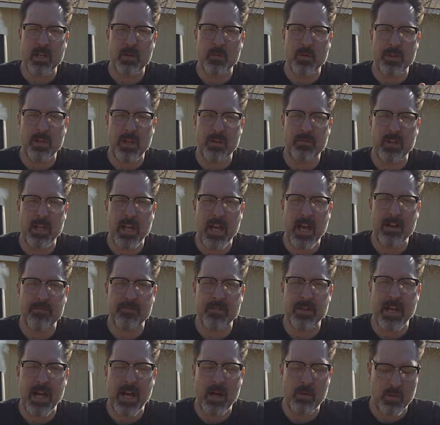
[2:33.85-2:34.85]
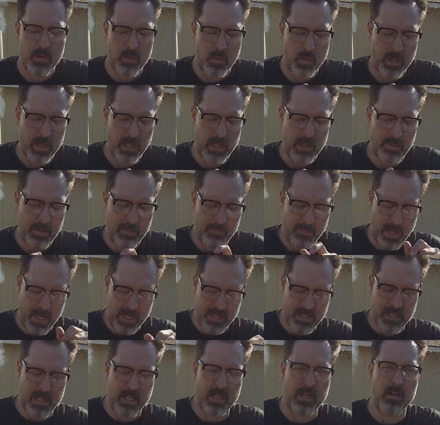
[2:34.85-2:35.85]
With every half an hour, we're going to be
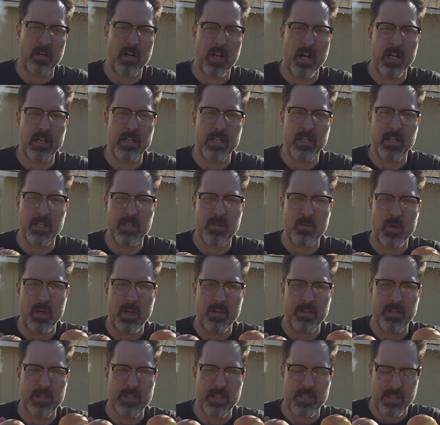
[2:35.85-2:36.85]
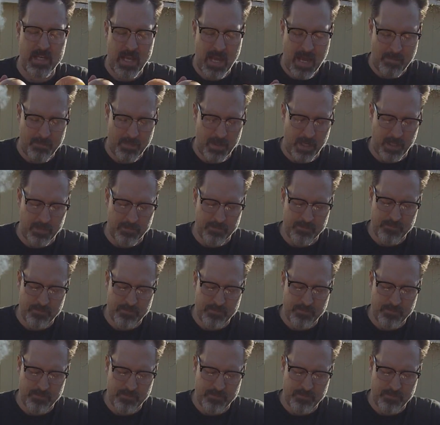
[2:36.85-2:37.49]
basting our onions while this is happening.